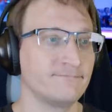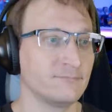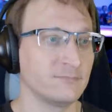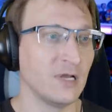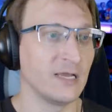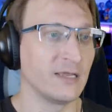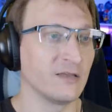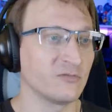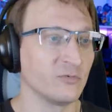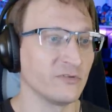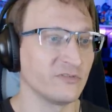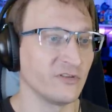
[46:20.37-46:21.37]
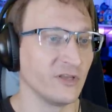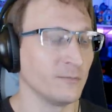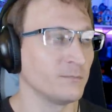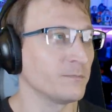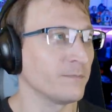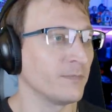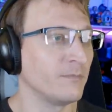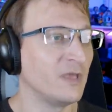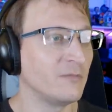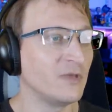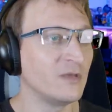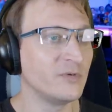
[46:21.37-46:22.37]
I guess we'll see.
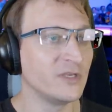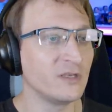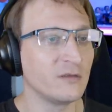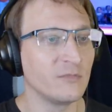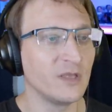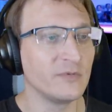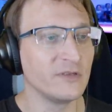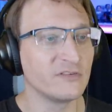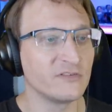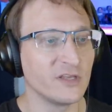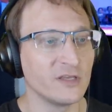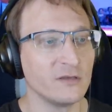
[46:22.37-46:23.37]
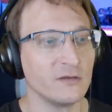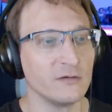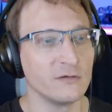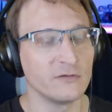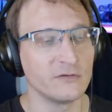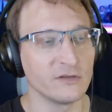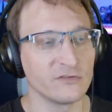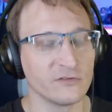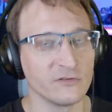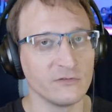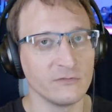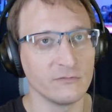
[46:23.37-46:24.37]
Maybe maybe CIG
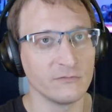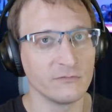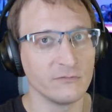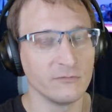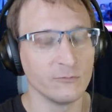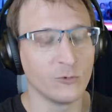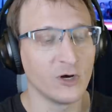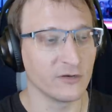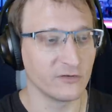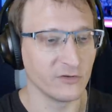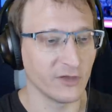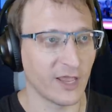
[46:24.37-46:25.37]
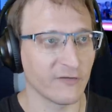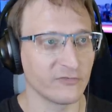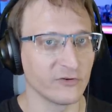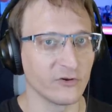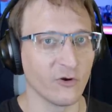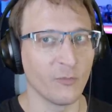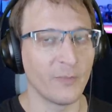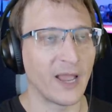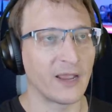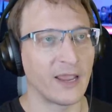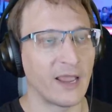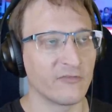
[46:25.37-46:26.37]
doesn't want to have to go
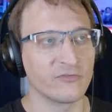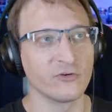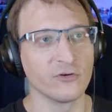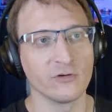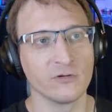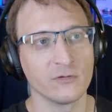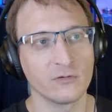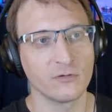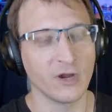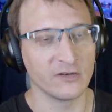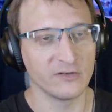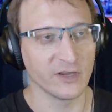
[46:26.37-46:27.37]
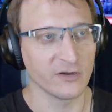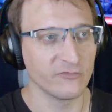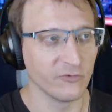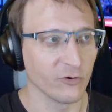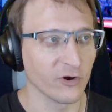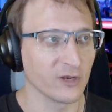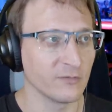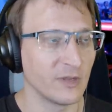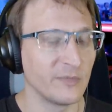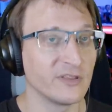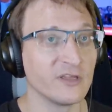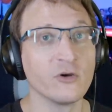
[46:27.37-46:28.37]
back after Crytek for it.
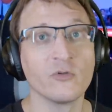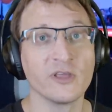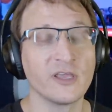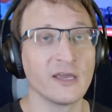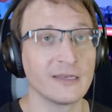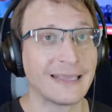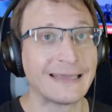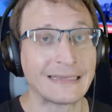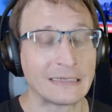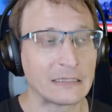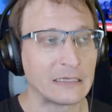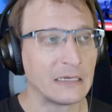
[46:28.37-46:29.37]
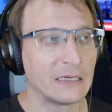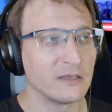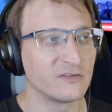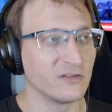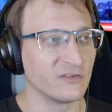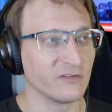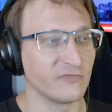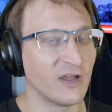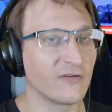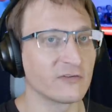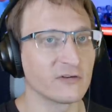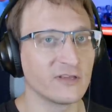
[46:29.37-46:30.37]
Maybe they know they can't get it. Since the
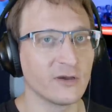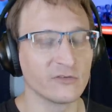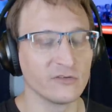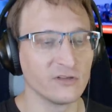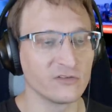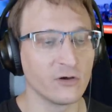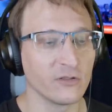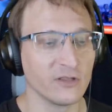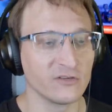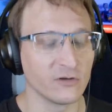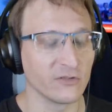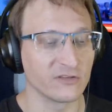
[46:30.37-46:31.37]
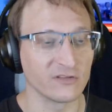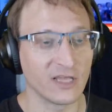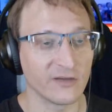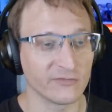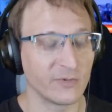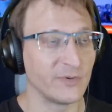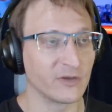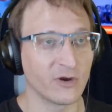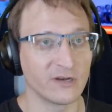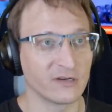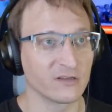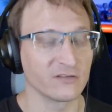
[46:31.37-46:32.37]
500,000 all is all that's left, maybe
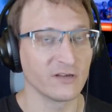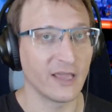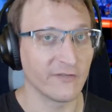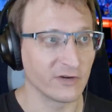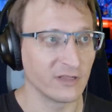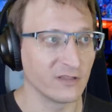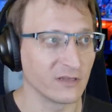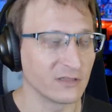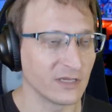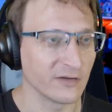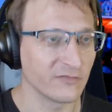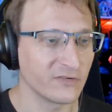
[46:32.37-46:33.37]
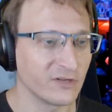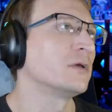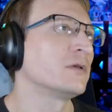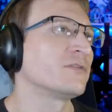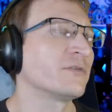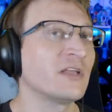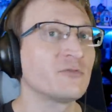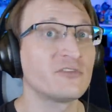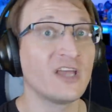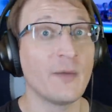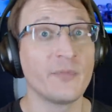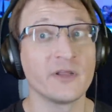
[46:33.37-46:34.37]
Crytek doesn't have anything left. So that's what's
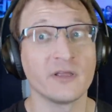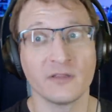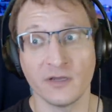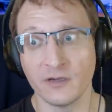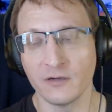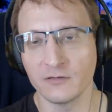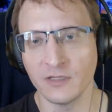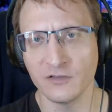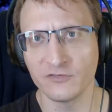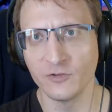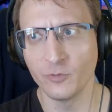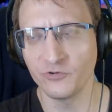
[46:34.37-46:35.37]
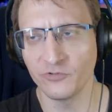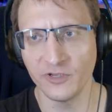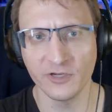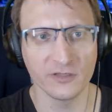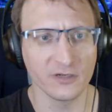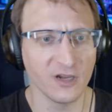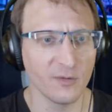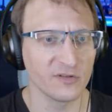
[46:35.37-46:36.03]
happening there. Let us know what you think in the comments